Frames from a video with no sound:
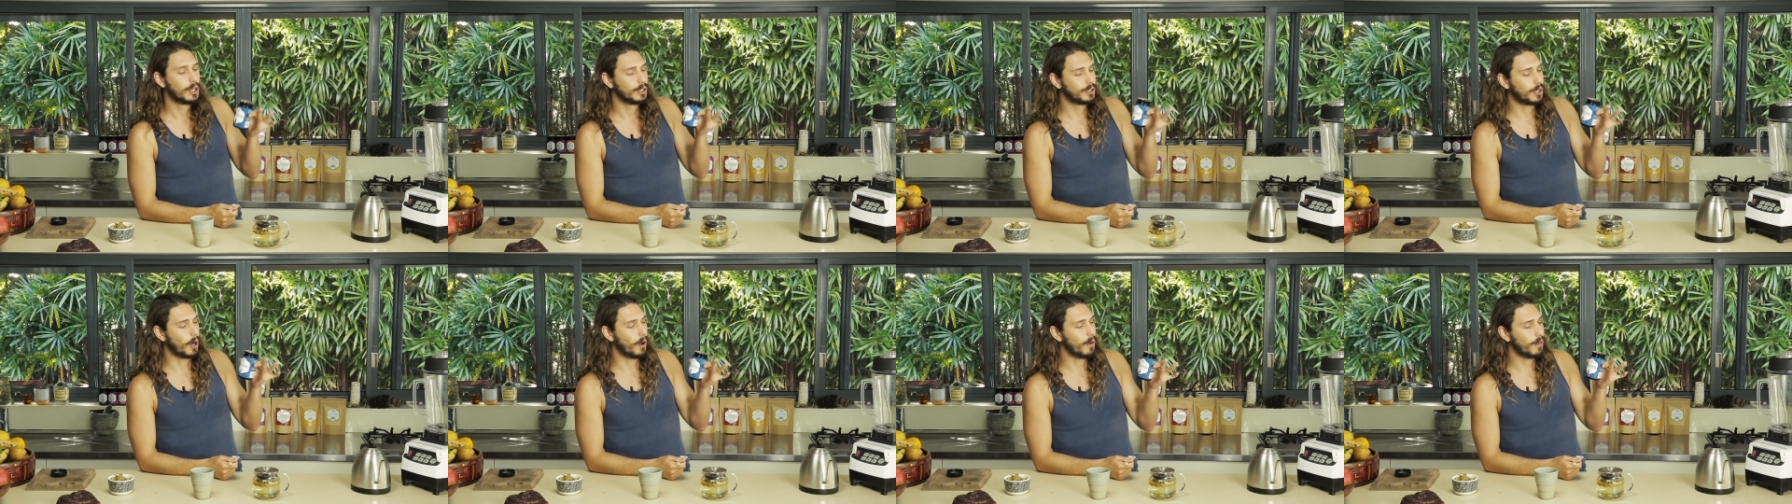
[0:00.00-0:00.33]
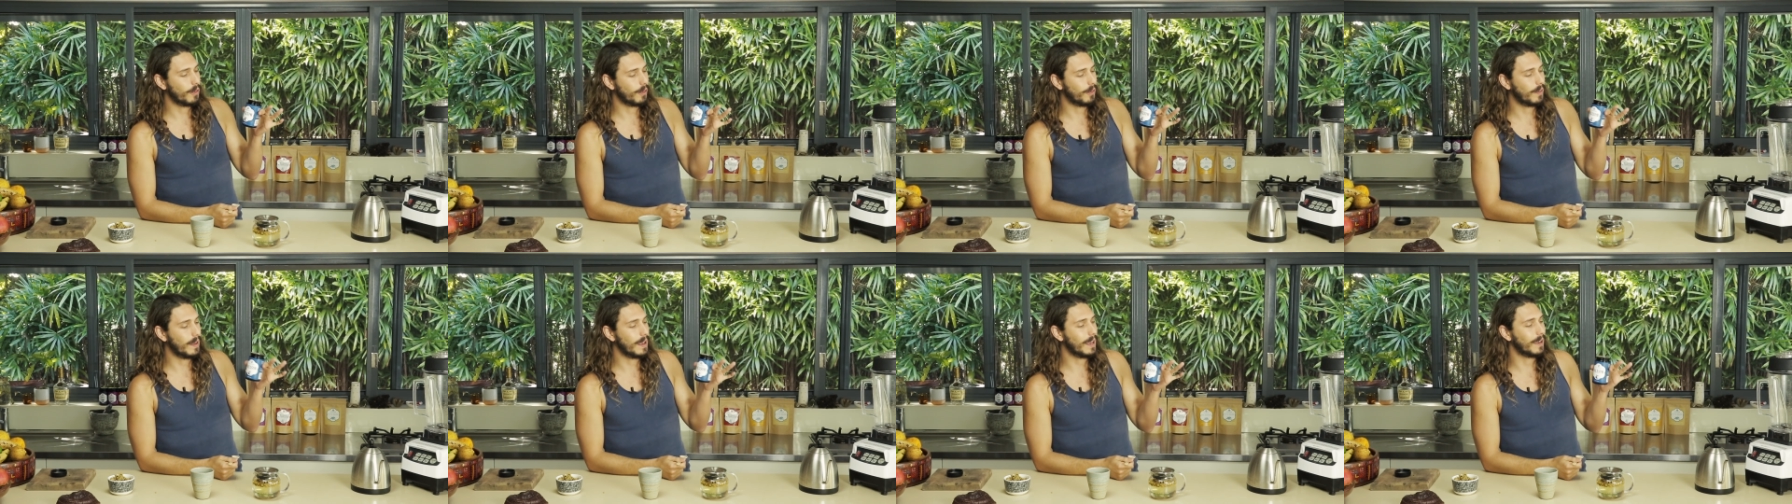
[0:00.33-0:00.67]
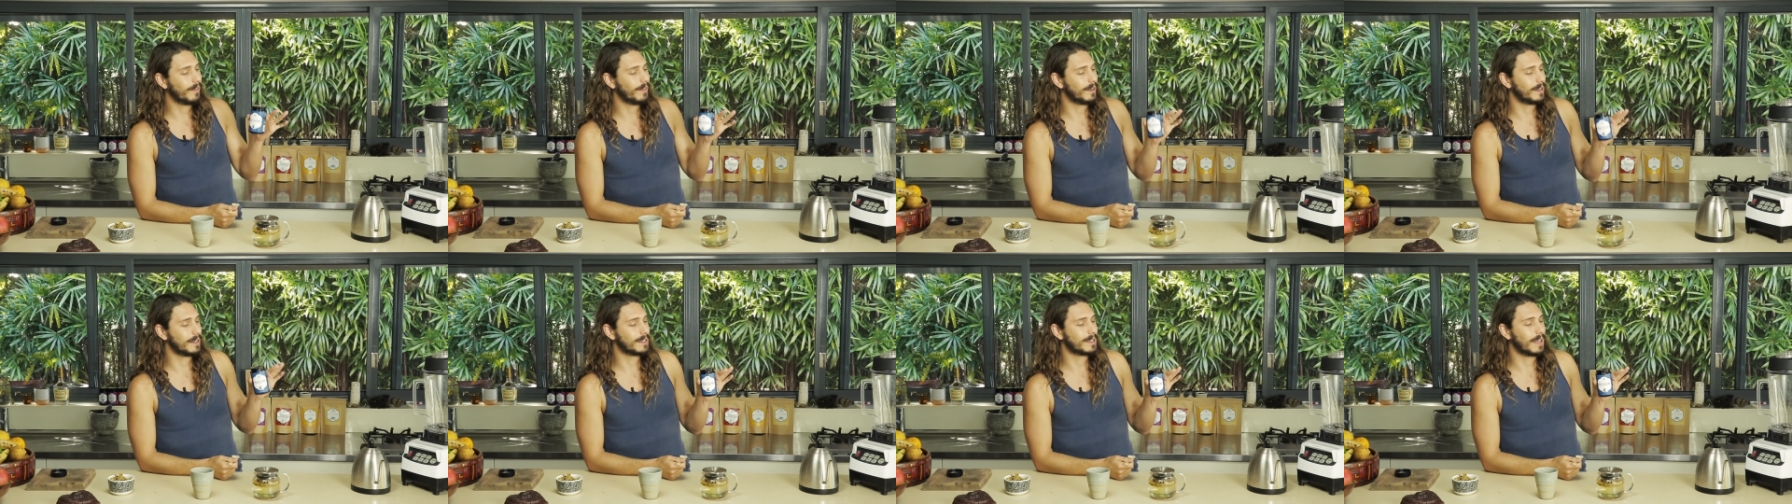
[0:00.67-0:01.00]
Don't think
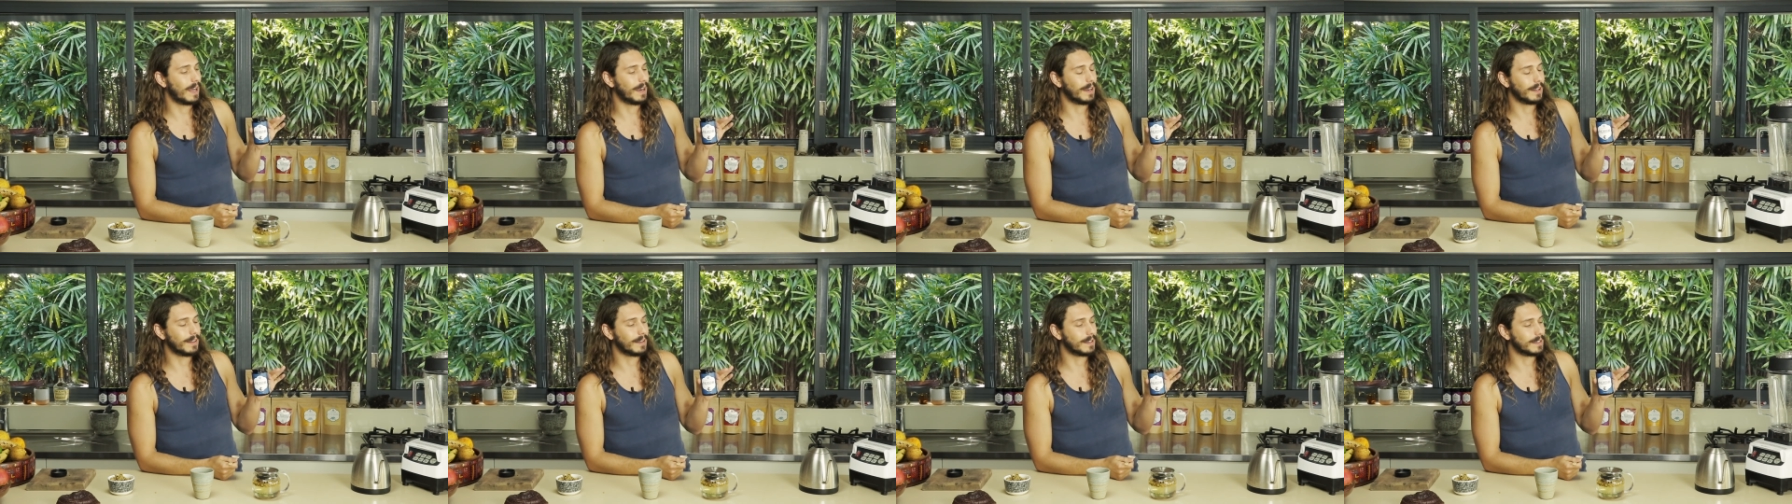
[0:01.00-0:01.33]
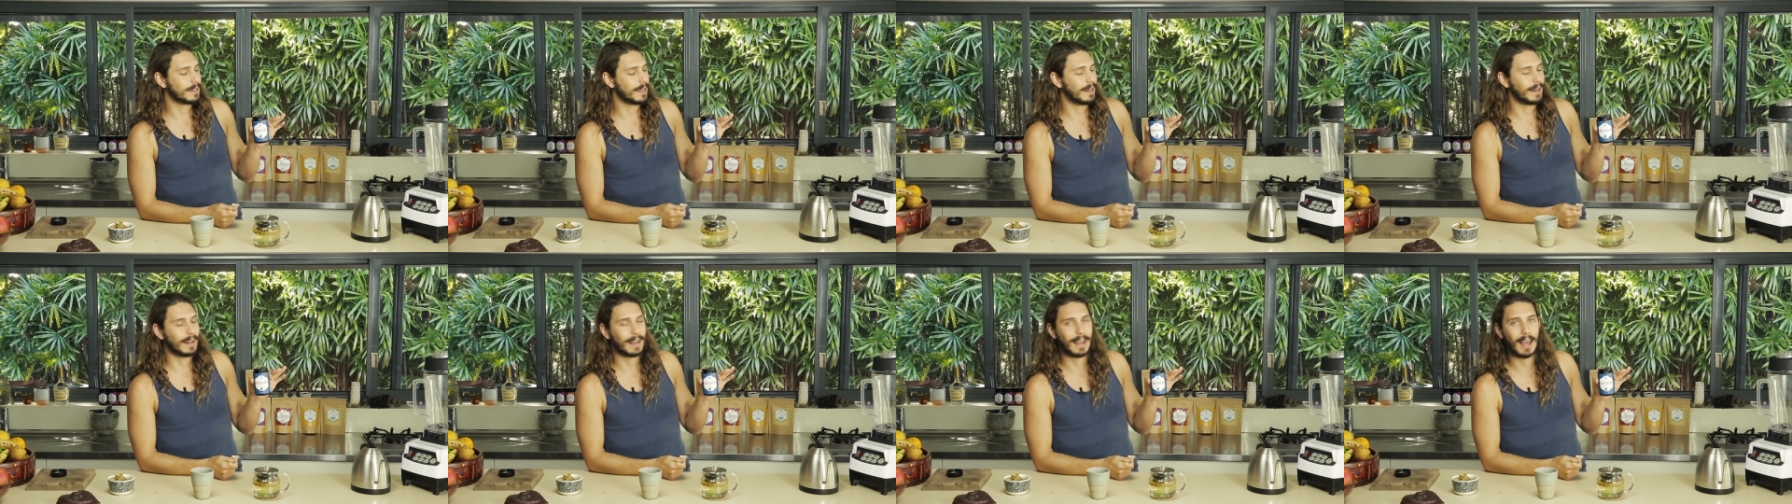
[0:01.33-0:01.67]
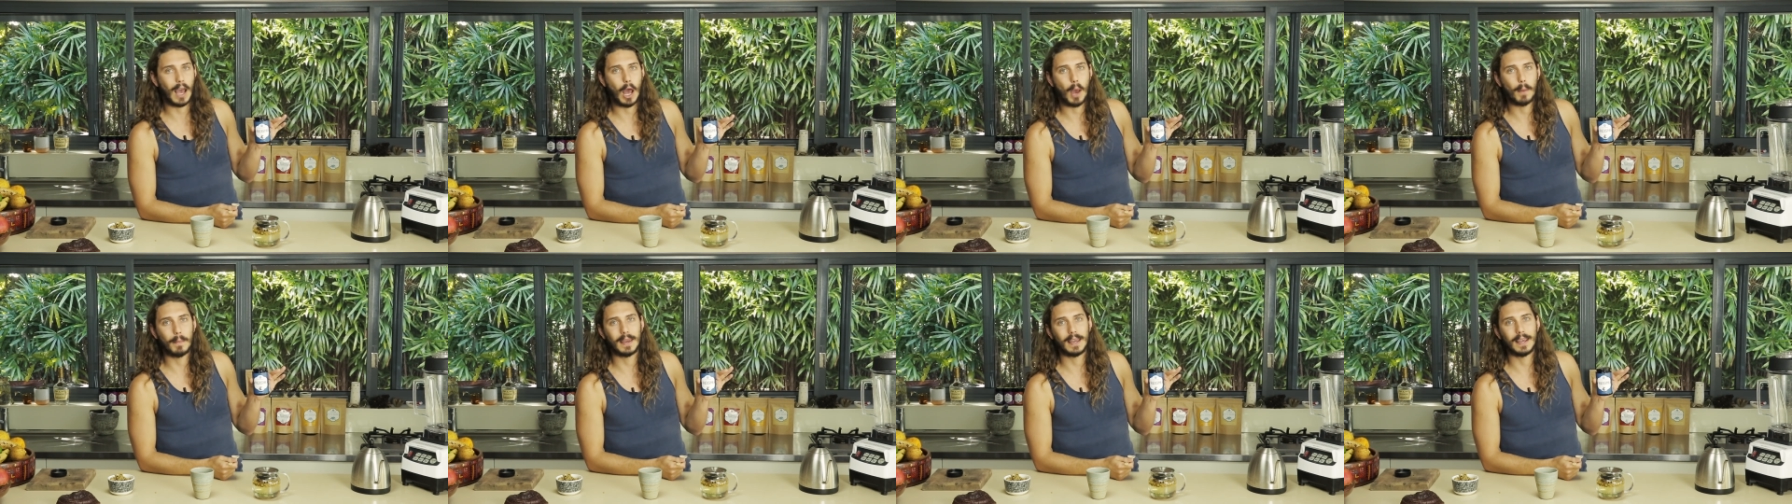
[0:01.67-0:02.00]
of it as something that's going to
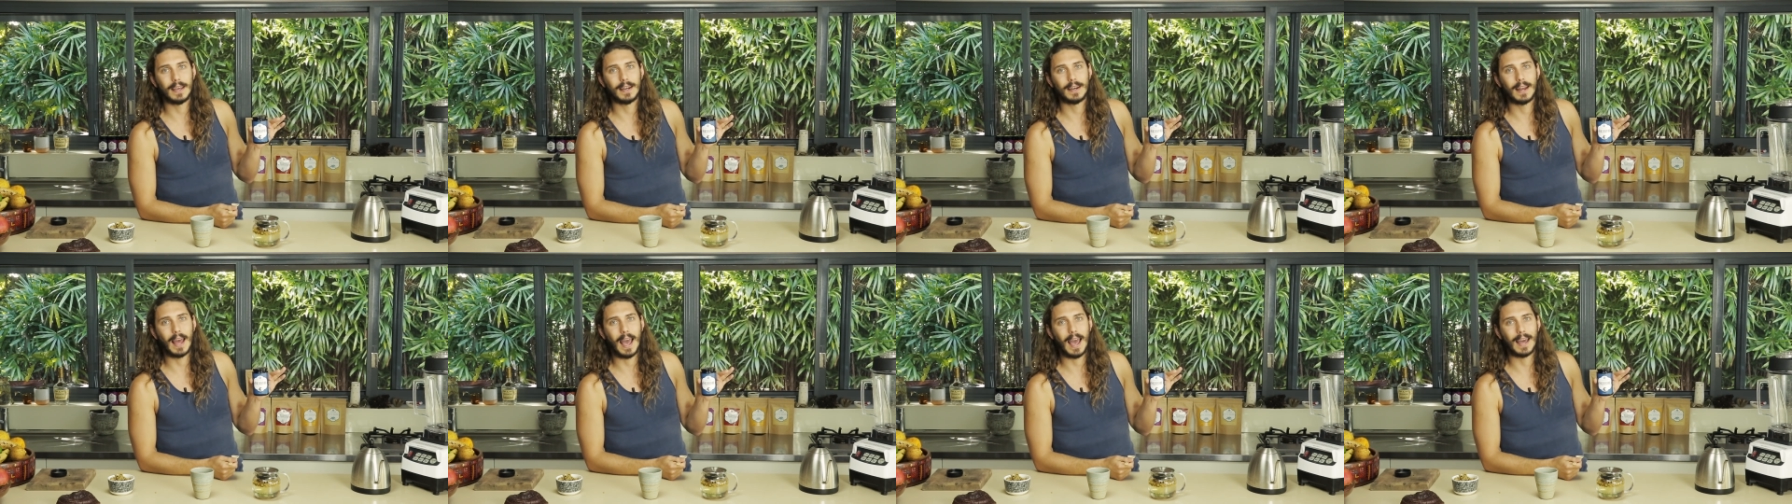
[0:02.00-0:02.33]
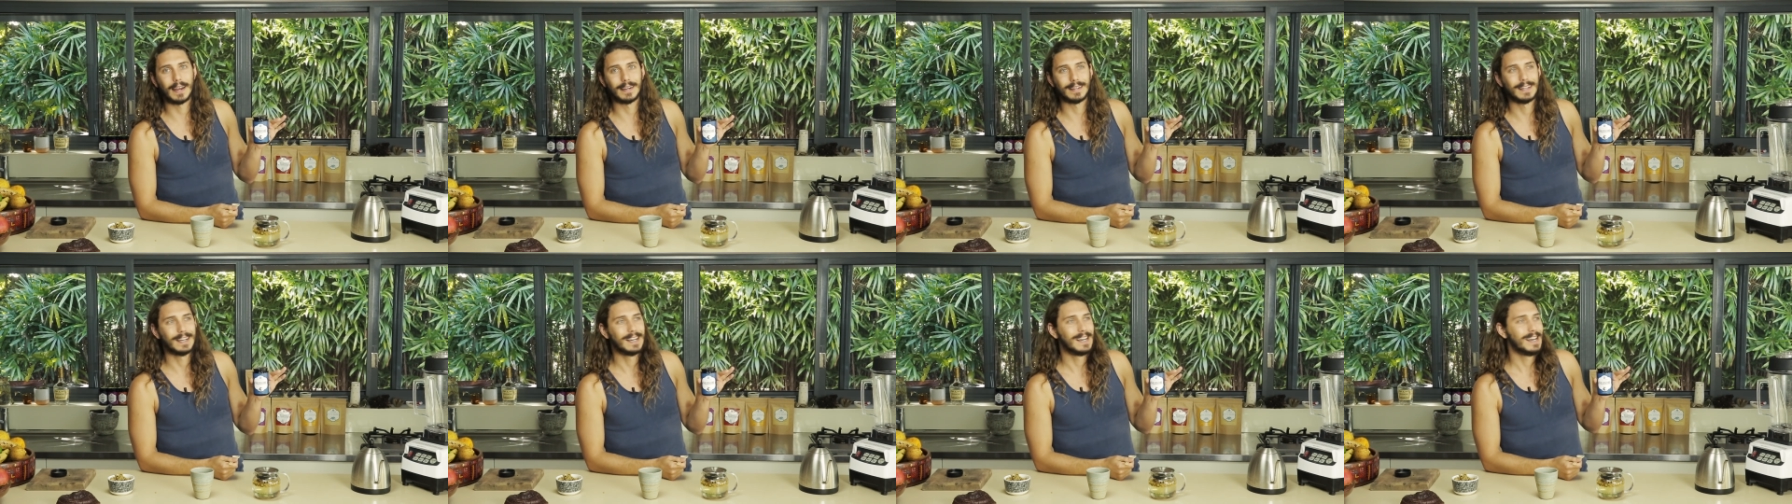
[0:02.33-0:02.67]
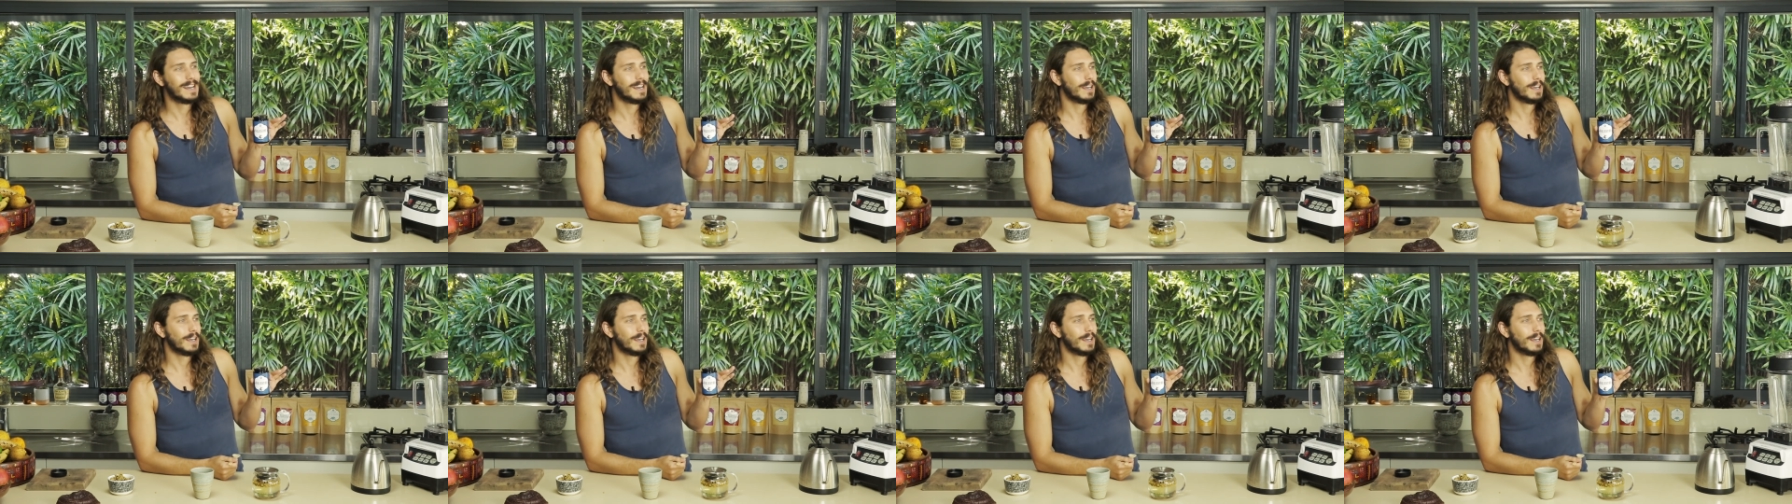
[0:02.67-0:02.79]
come in and